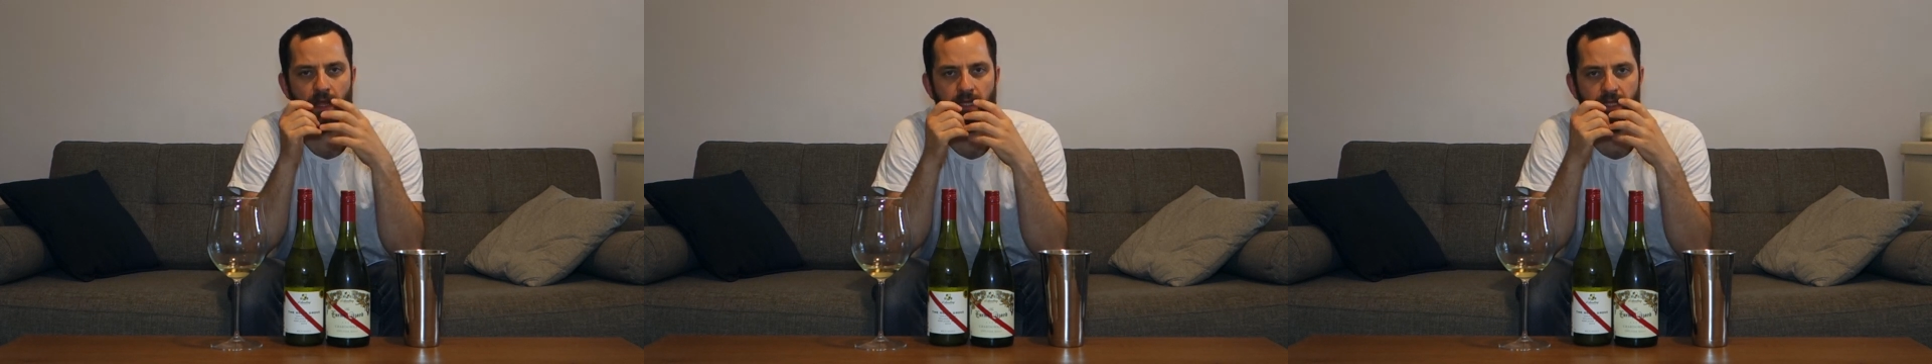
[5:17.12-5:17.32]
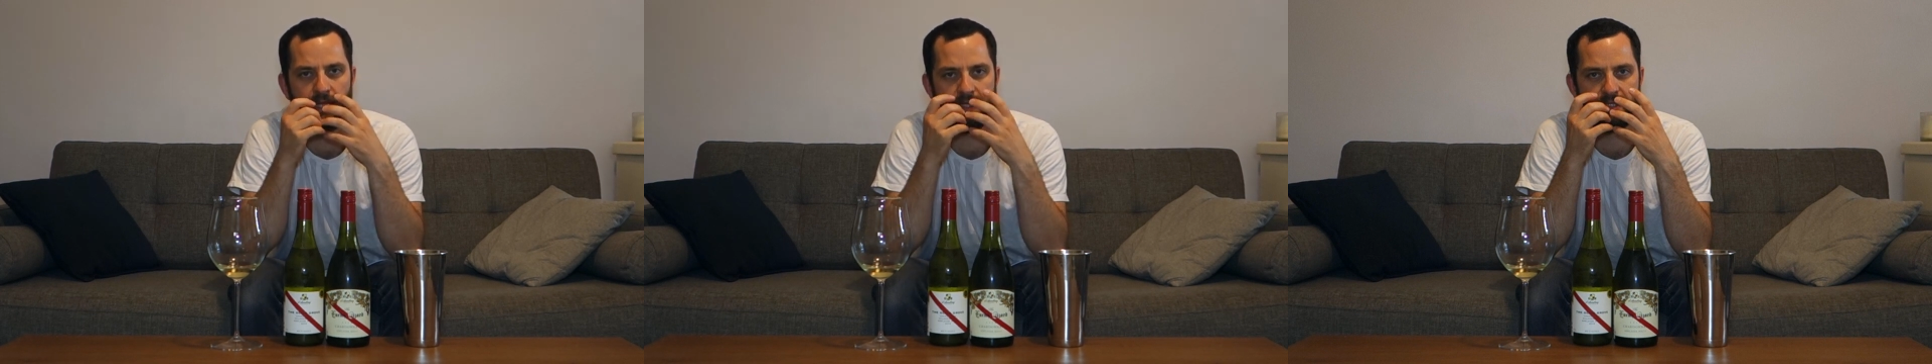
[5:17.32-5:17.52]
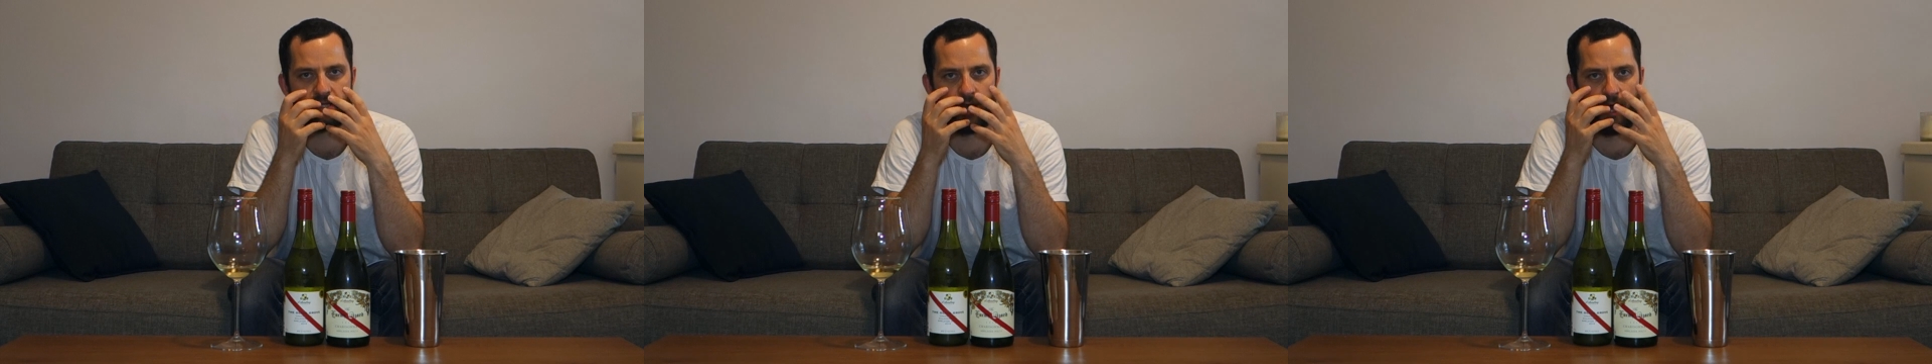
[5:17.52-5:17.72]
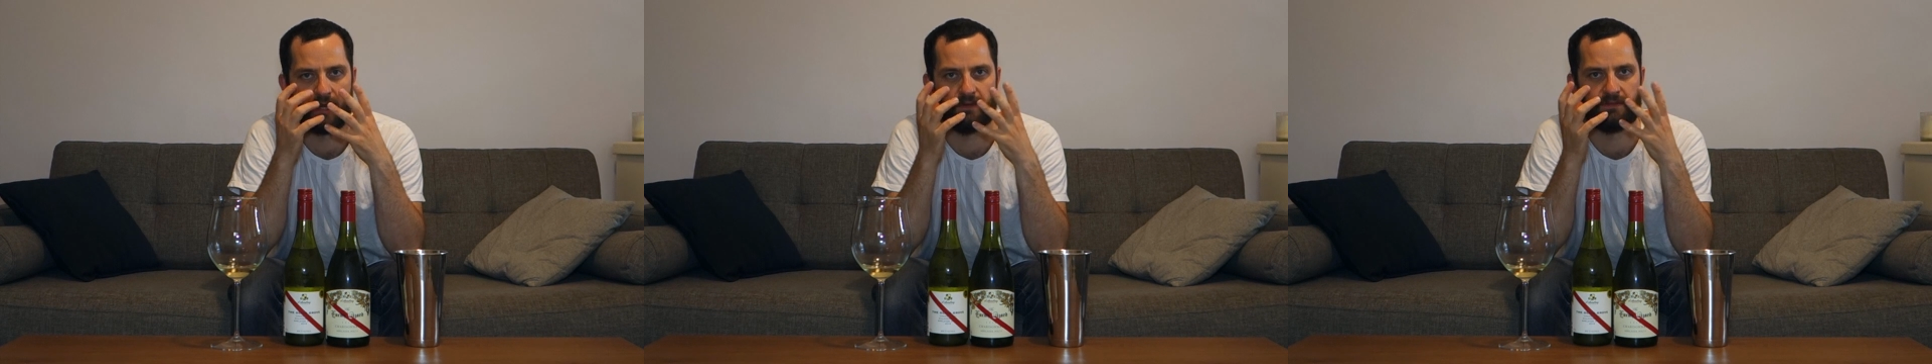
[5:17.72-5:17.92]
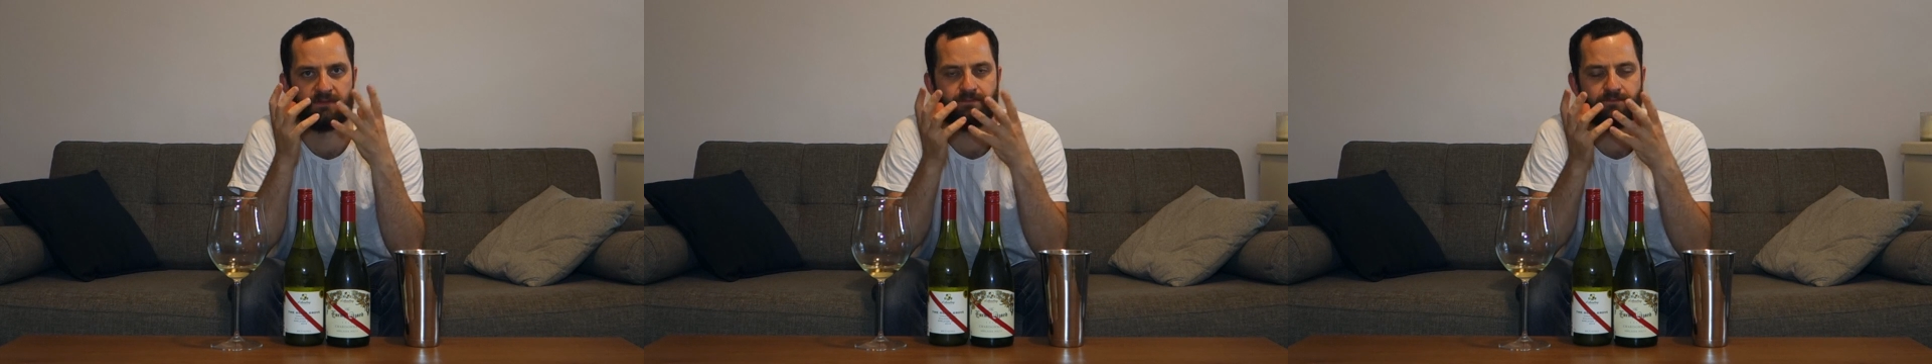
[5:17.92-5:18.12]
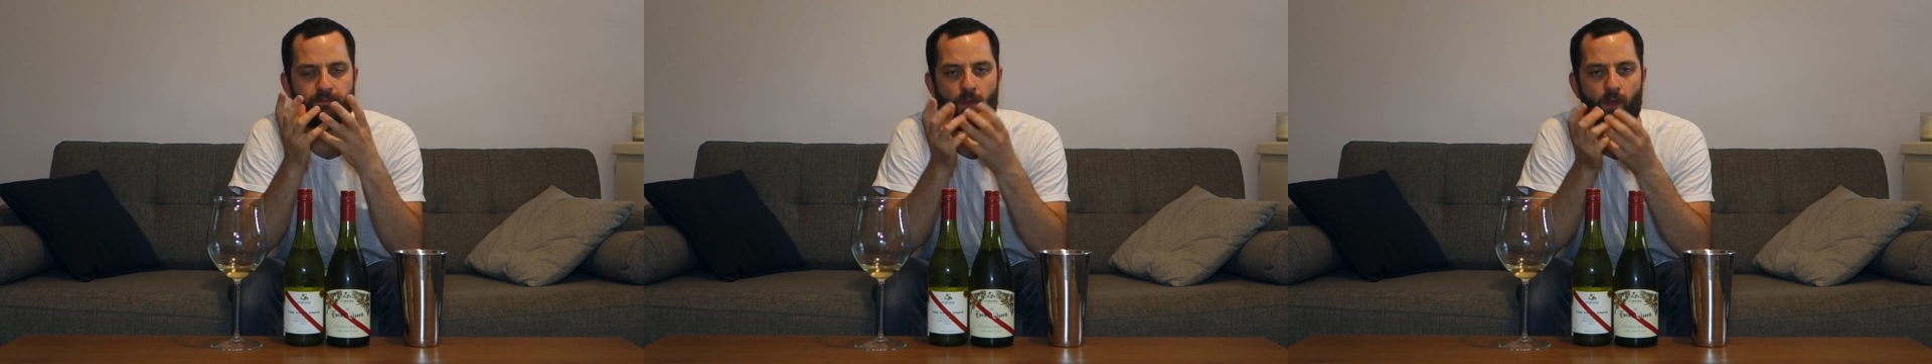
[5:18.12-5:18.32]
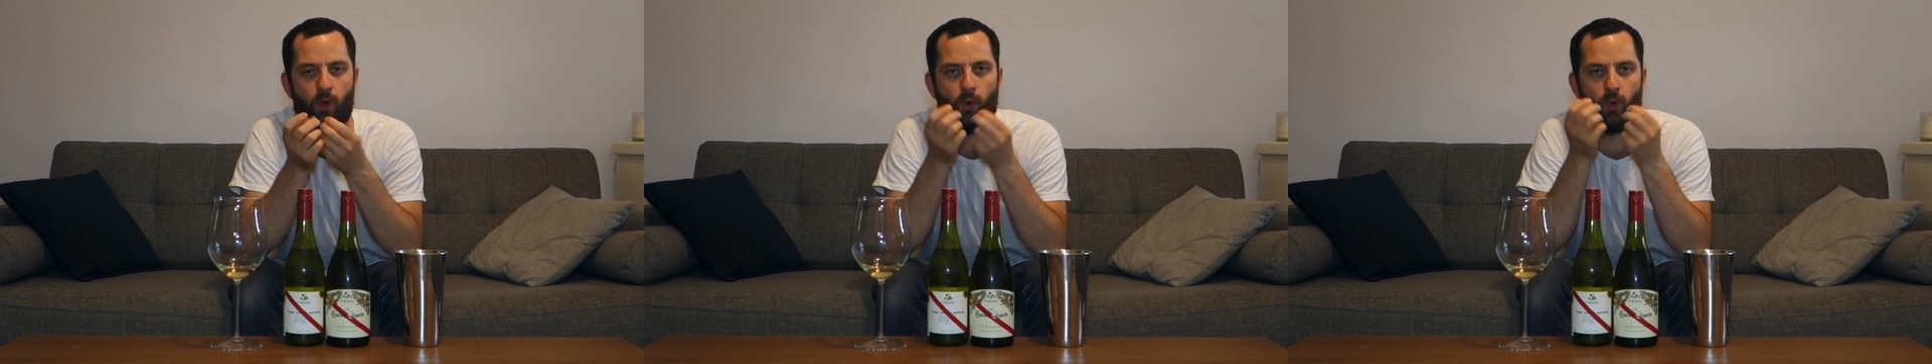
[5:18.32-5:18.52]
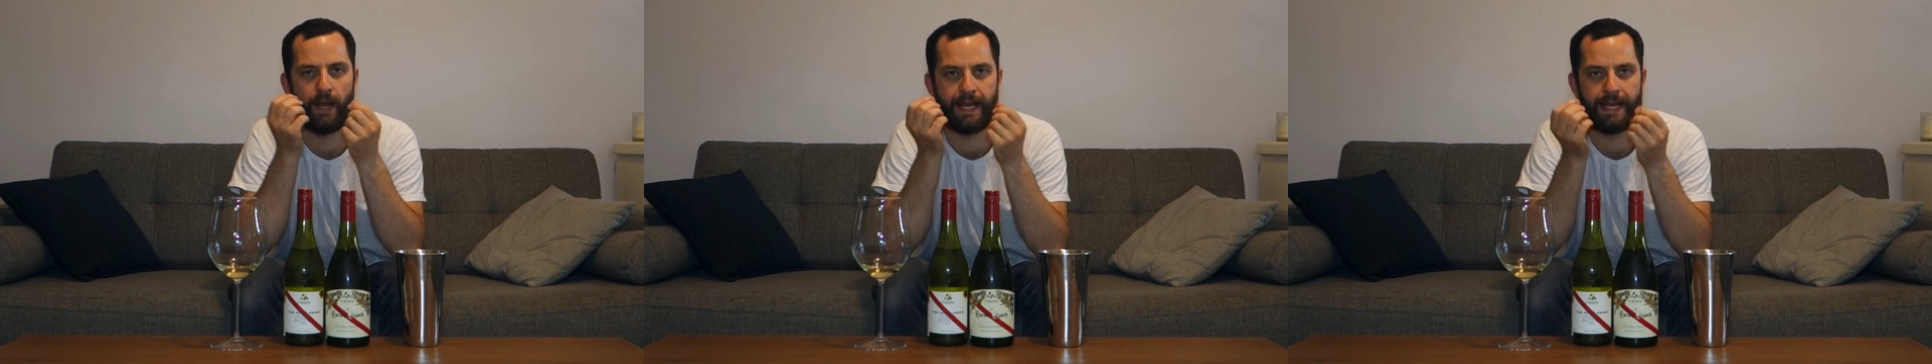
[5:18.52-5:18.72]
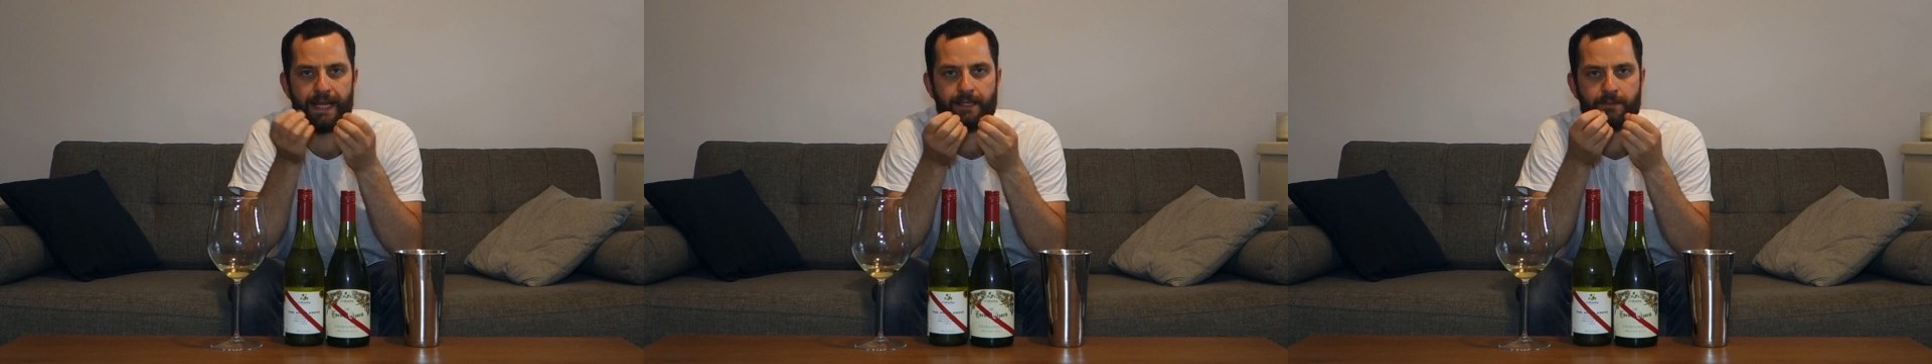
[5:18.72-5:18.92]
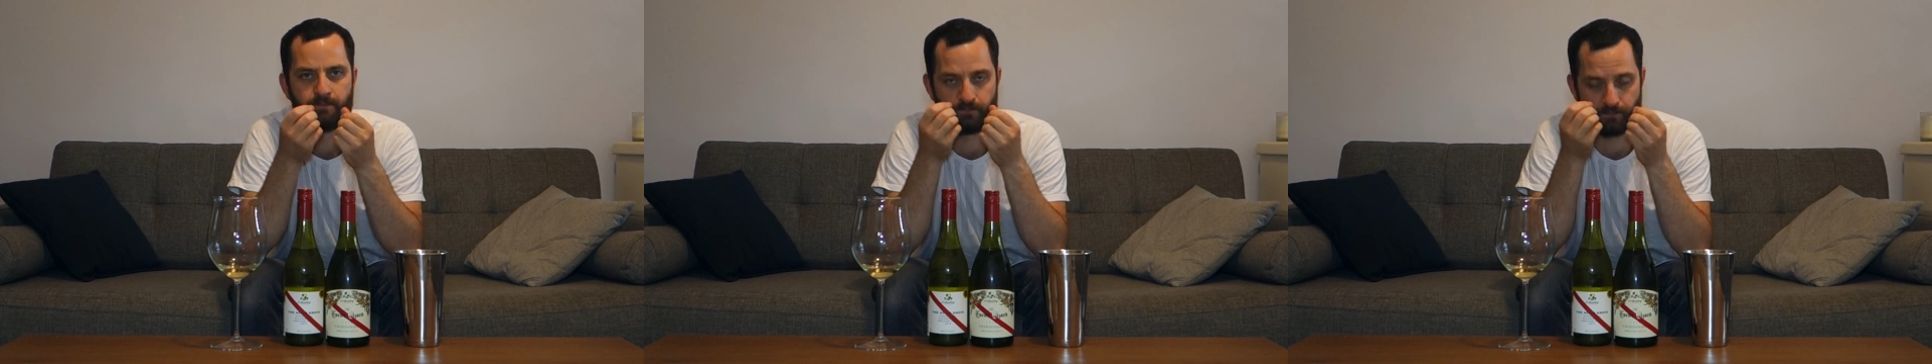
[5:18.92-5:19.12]
Less kind of
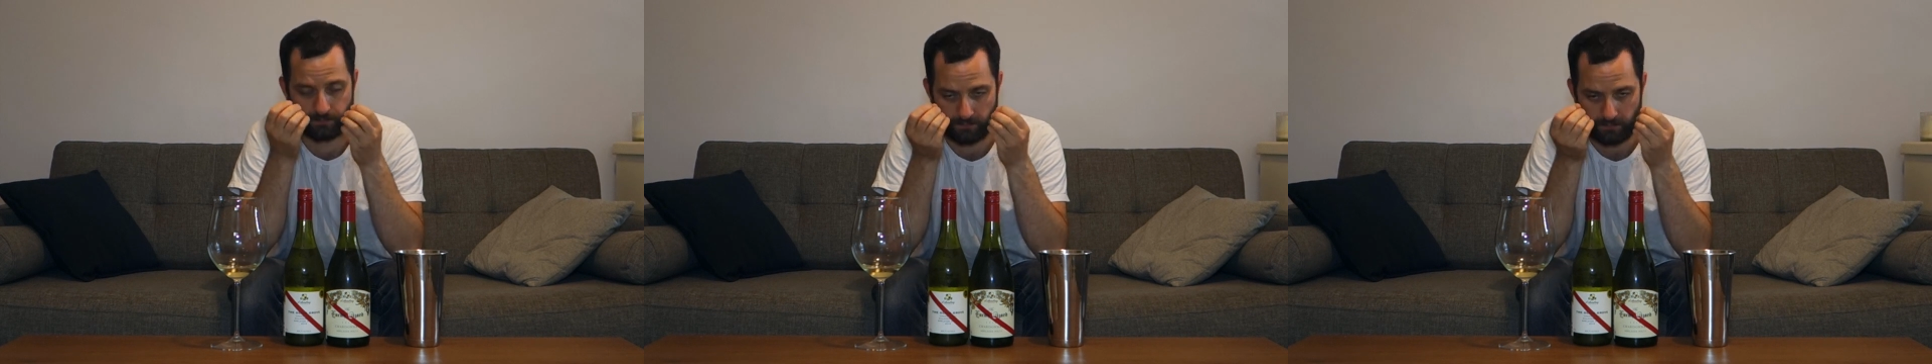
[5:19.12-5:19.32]
oily,